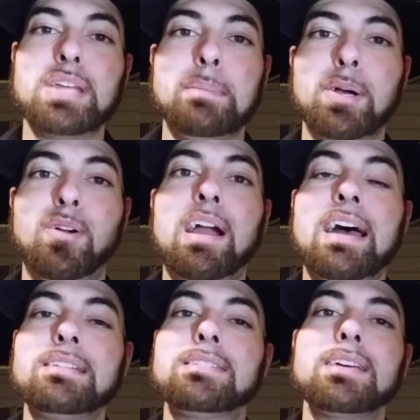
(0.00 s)

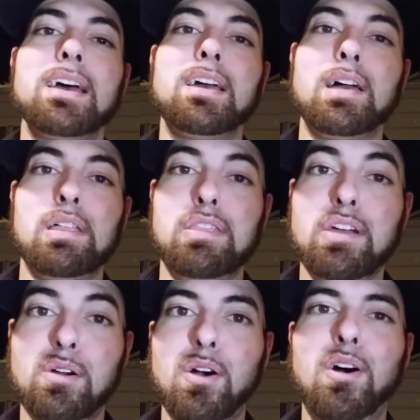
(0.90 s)
Democrats
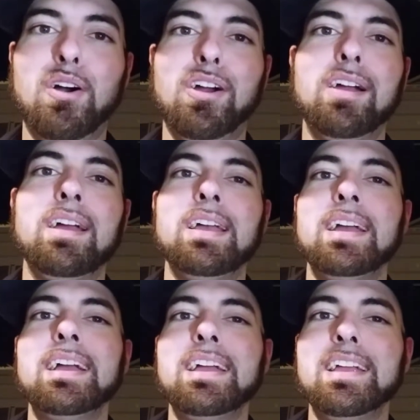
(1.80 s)
there are
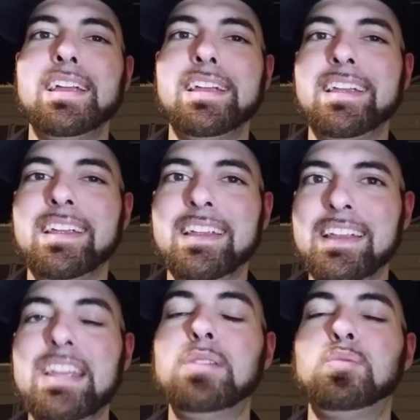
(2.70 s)

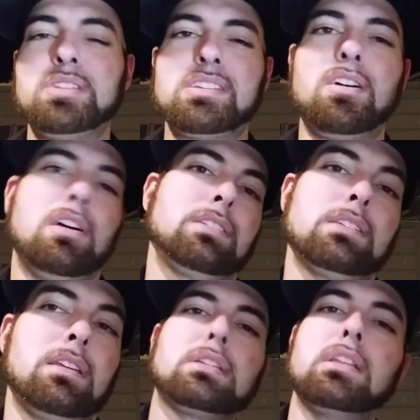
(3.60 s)
in
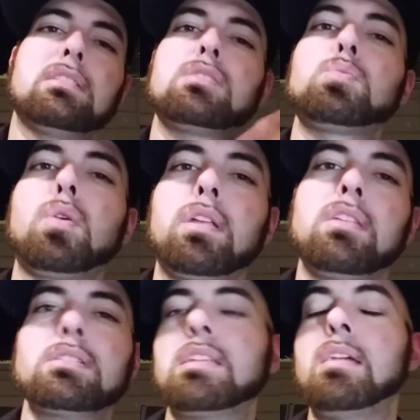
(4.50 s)
Wisconsin. This is one of
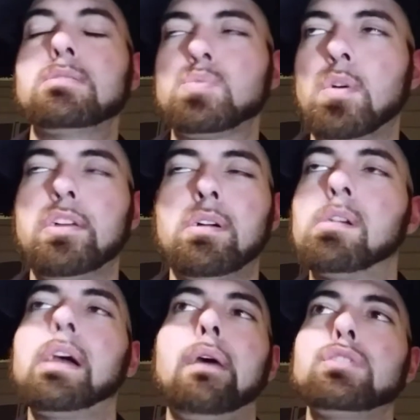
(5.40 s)
the states where they're
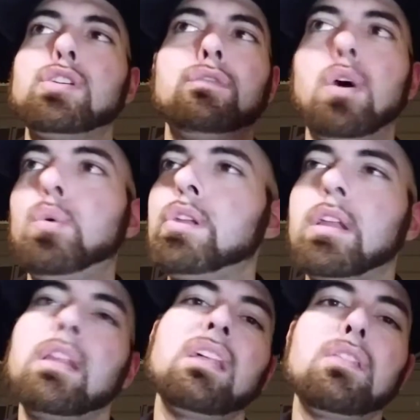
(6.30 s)
allowed to vote
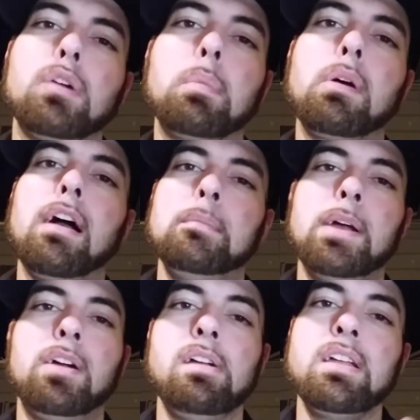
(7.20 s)
in either
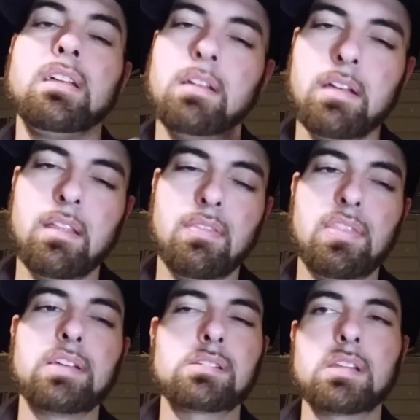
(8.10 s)
primary and
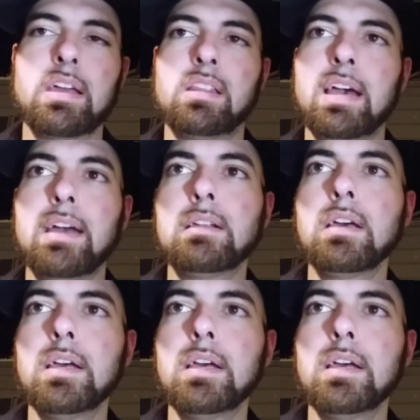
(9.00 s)
things like that.